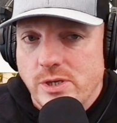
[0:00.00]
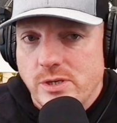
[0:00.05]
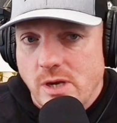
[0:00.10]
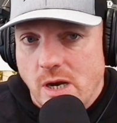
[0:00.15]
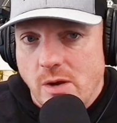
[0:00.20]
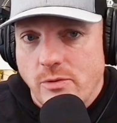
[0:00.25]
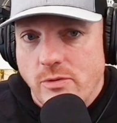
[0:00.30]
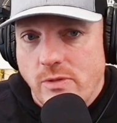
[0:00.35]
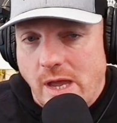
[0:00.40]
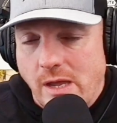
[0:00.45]
which,
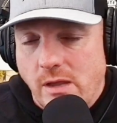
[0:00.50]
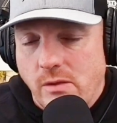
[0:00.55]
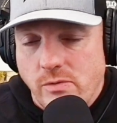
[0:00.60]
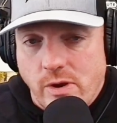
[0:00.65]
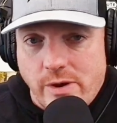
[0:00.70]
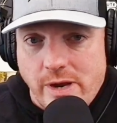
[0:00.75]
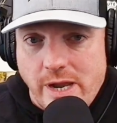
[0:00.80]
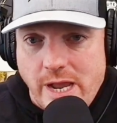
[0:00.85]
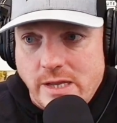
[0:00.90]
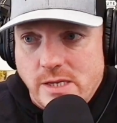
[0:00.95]
thank you
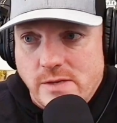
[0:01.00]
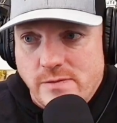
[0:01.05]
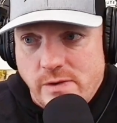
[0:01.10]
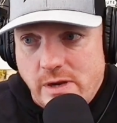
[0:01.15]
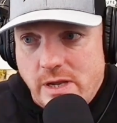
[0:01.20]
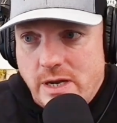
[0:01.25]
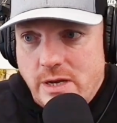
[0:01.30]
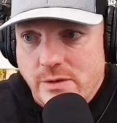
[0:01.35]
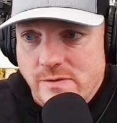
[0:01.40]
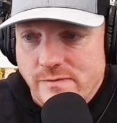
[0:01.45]
38s
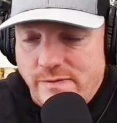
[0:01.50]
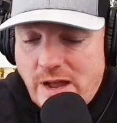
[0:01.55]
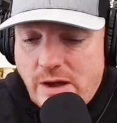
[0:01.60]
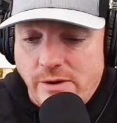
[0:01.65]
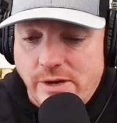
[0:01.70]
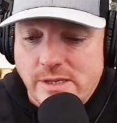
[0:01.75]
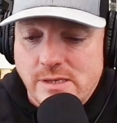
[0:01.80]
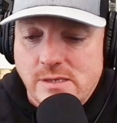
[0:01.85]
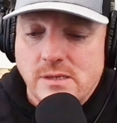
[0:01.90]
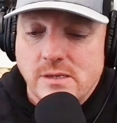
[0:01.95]
for Nittos and
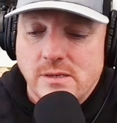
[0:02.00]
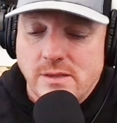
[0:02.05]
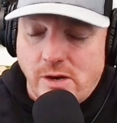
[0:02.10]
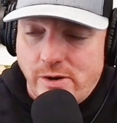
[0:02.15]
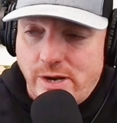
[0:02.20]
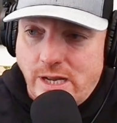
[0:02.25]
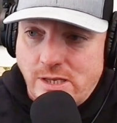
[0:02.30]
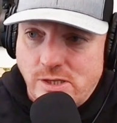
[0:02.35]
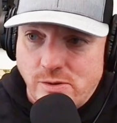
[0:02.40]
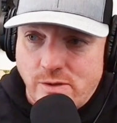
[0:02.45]
Falcons.
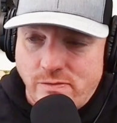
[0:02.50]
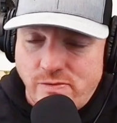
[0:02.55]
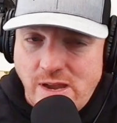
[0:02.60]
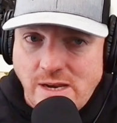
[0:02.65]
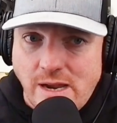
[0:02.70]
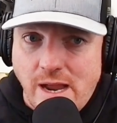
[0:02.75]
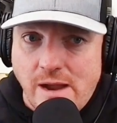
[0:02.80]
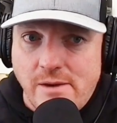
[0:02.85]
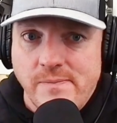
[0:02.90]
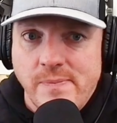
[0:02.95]
38s are a
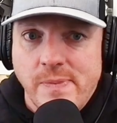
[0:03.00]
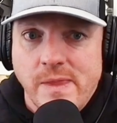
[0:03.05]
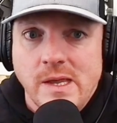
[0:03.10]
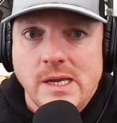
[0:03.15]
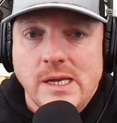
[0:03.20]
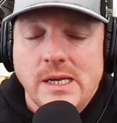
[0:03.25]
thing now.